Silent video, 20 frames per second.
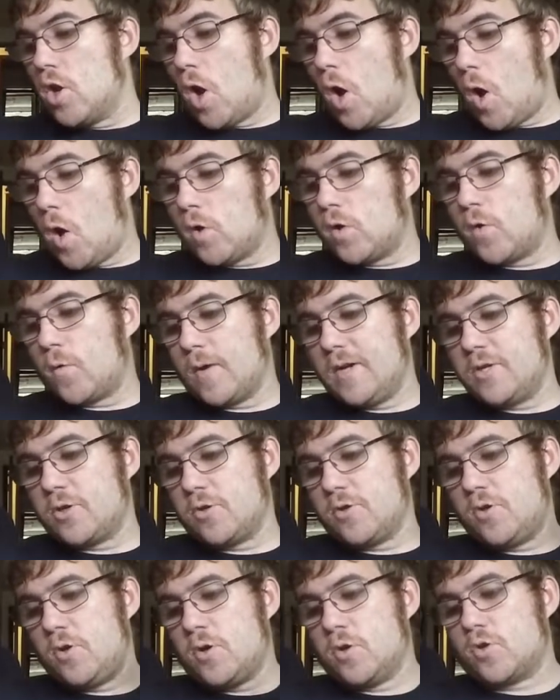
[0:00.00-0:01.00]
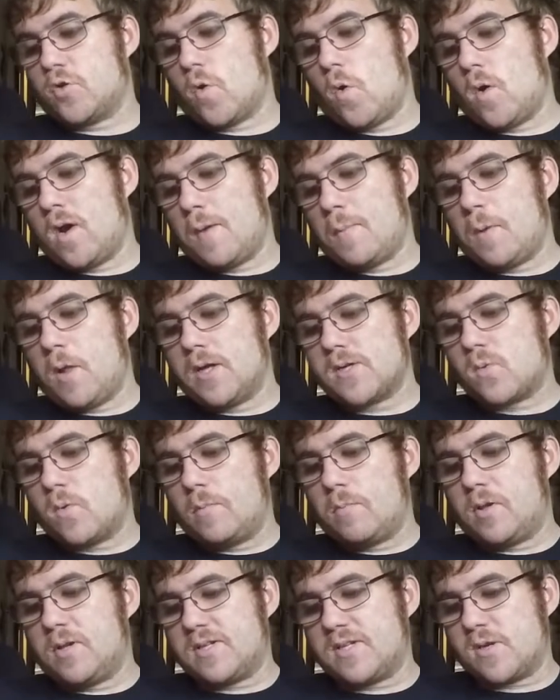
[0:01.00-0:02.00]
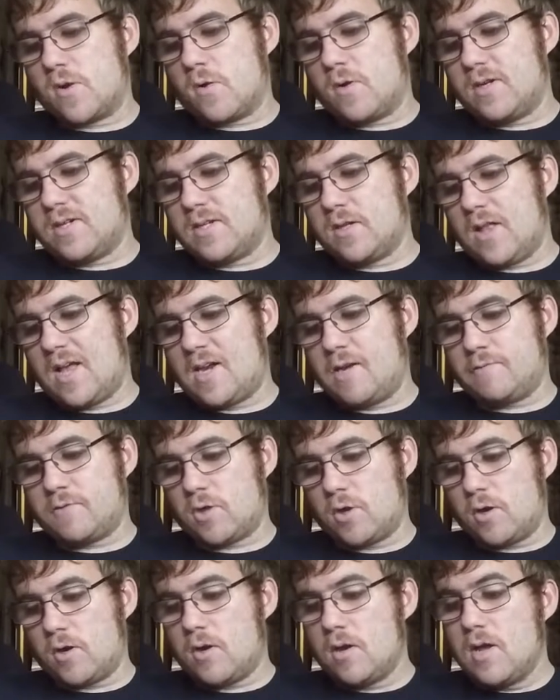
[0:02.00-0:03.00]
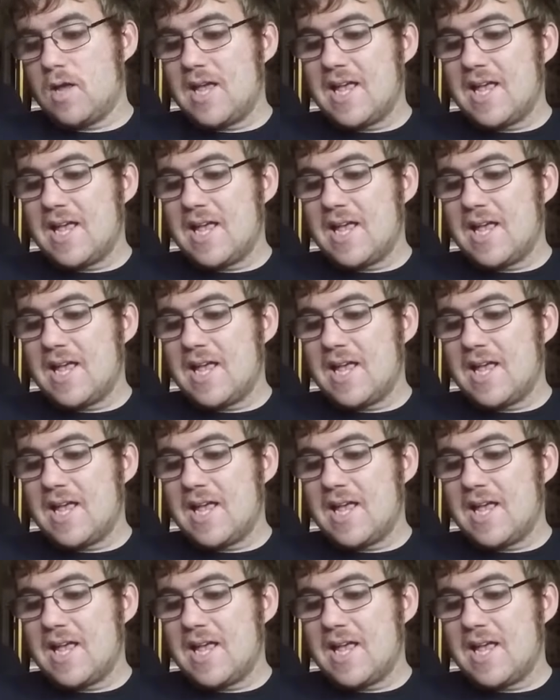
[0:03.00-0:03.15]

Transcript: all creatures you control get +1/+0 until end of turn.